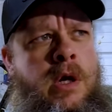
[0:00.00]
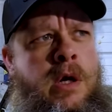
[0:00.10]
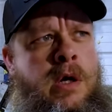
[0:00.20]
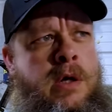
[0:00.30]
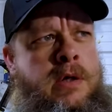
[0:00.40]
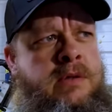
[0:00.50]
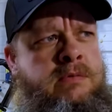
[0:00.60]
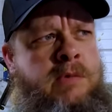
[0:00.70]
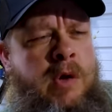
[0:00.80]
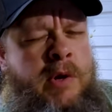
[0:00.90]
Uh,
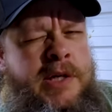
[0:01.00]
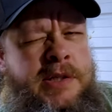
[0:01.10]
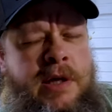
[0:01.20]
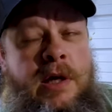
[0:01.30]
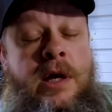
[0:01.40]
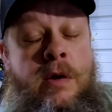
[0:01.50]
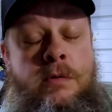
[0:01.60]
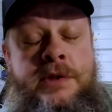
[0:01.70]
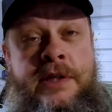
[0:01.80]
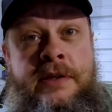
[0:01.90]
I raced nearly a
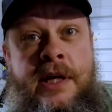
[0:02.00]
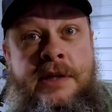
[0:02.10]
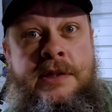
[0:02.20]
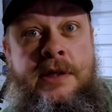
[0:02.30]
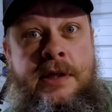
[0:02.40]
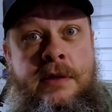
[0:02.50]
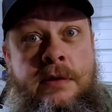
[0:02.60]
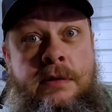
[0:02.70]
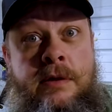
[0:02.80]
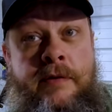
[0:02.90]
whole season of X C
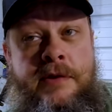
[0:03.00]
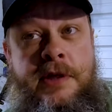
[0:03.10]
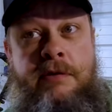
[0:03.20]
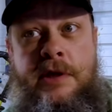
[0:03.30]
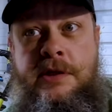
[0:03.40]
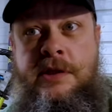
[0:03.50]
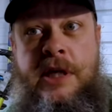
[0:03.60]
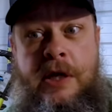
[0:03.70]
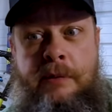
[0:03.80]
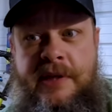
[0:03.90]
of the series that's
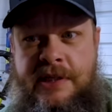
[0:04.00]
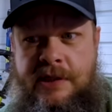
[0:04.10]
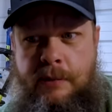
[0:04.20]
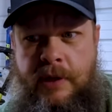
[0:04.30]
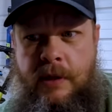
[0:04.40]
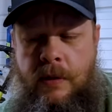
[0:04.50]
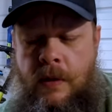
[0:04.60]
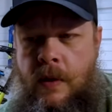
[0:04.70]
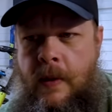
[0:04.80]
here in Mississippi.